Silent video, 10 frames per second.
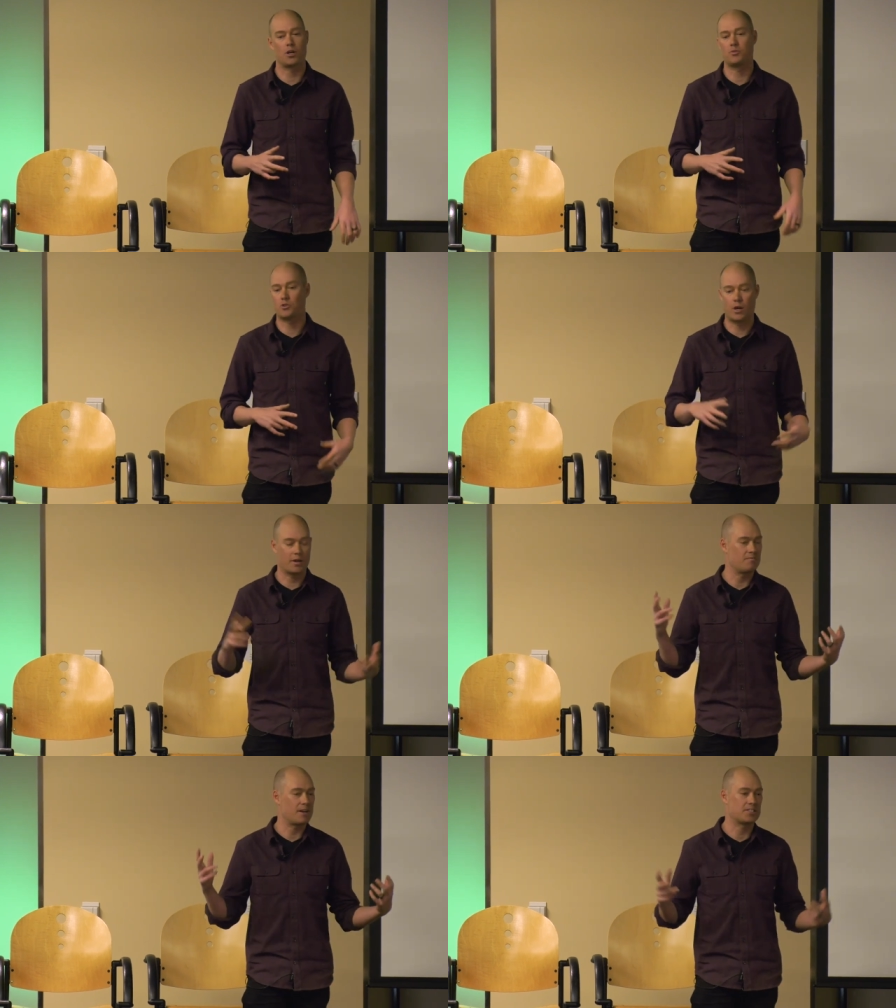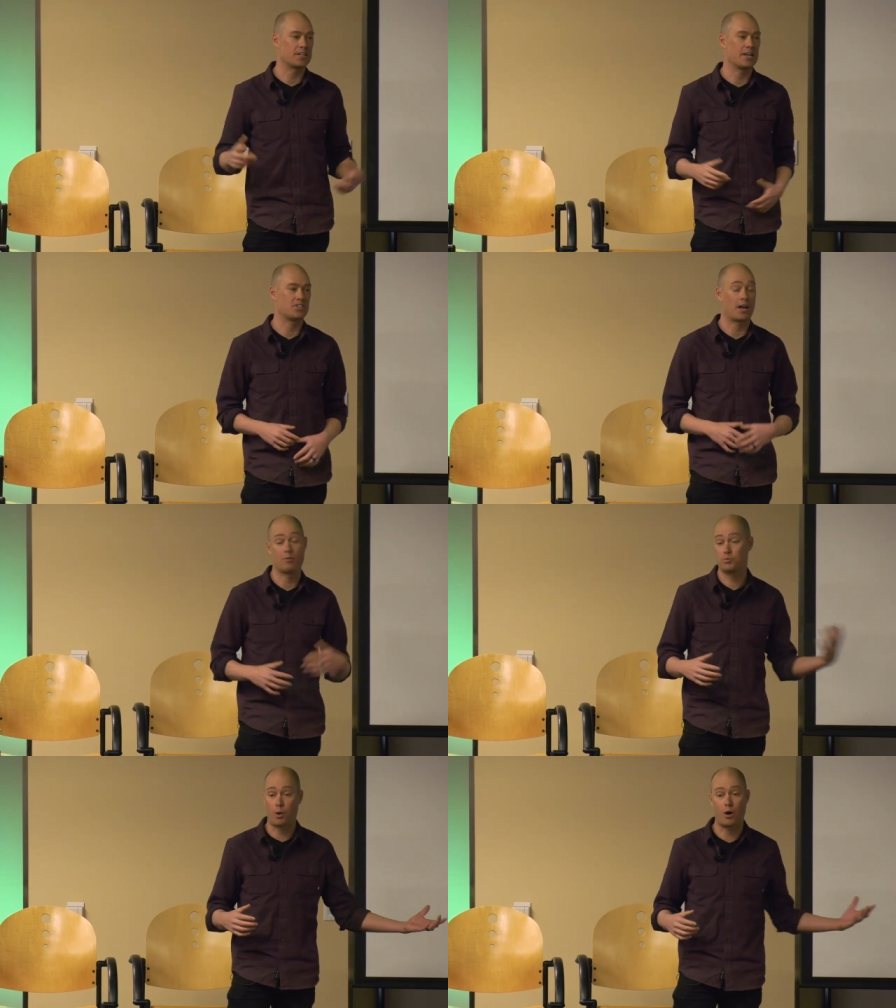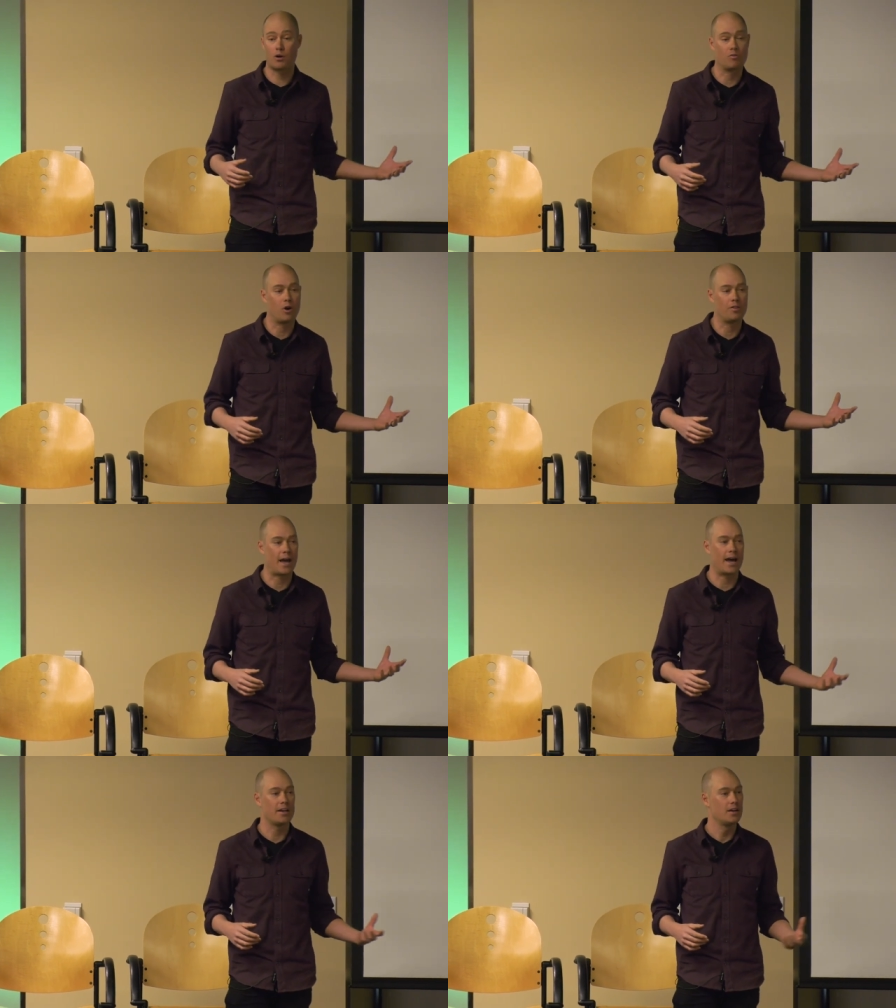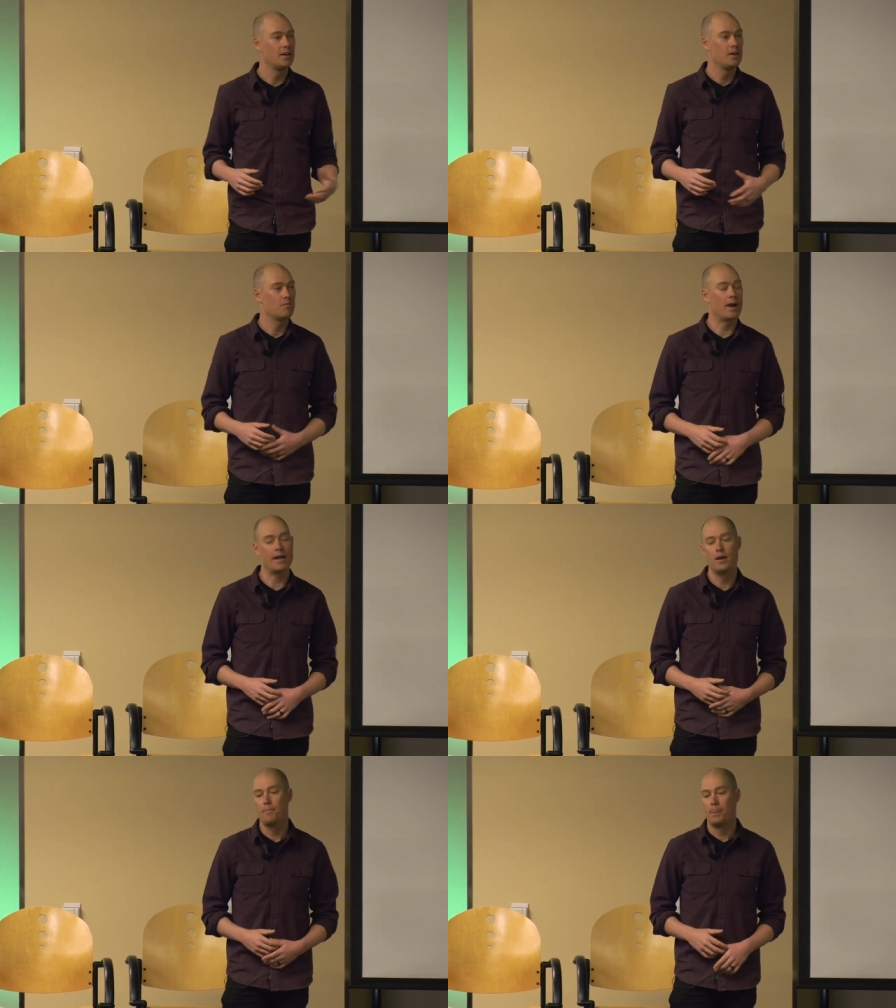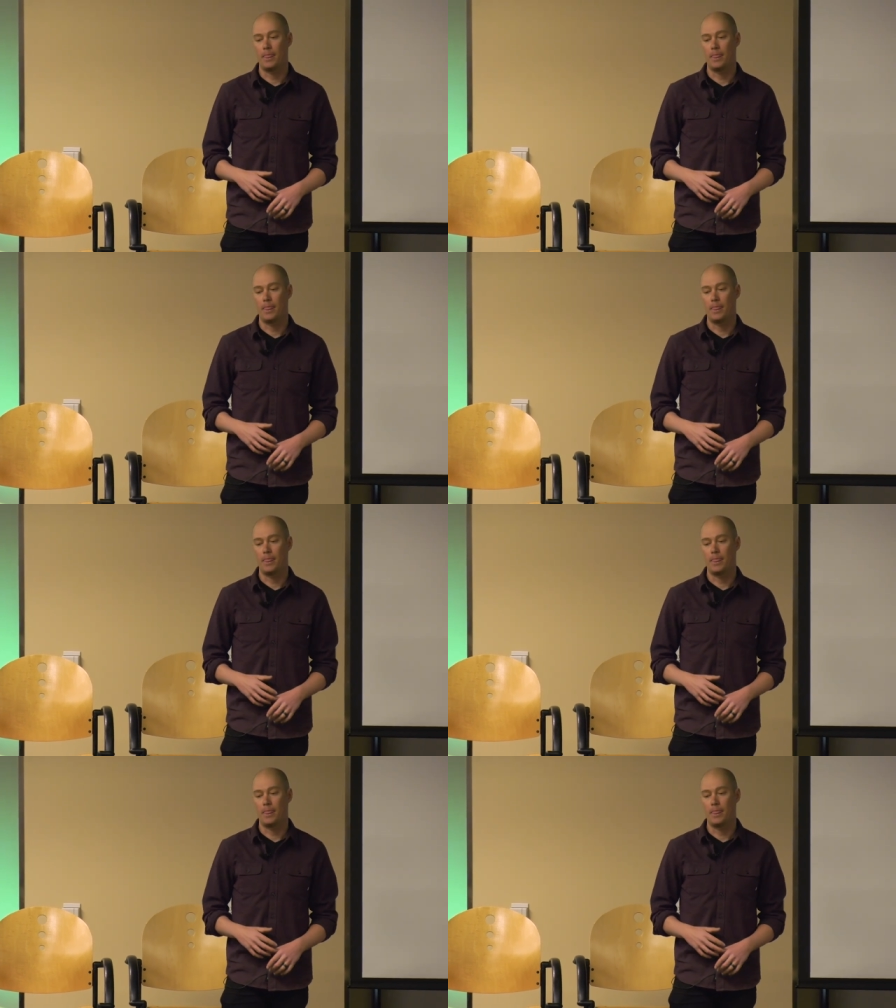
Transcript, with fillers: Armstrong investigation. I was part of all that, right?